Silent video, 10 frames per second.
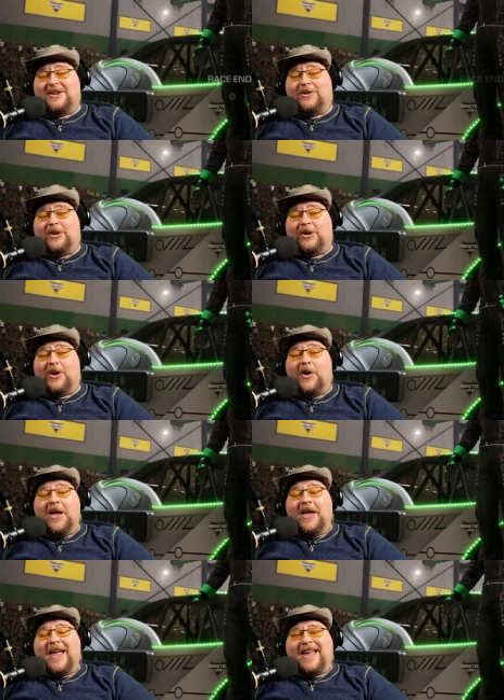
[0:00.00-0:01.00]
Toro Loco.
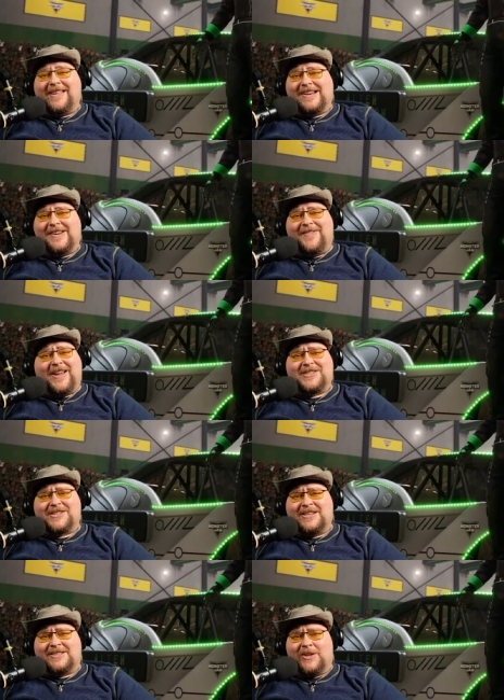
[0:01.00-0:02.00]
Alien
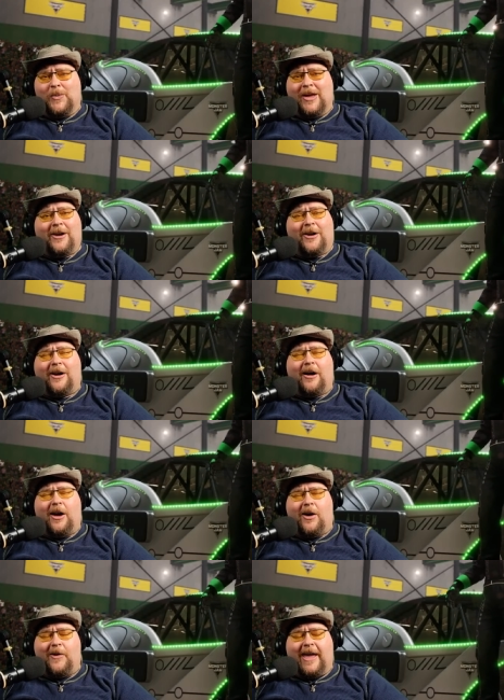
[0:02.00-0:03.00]
Invasion is the winner.
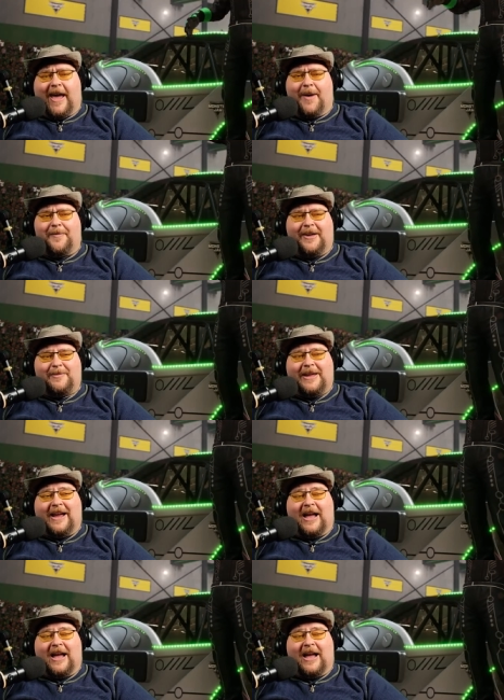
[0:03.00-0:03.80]
Oh, yeah, baby.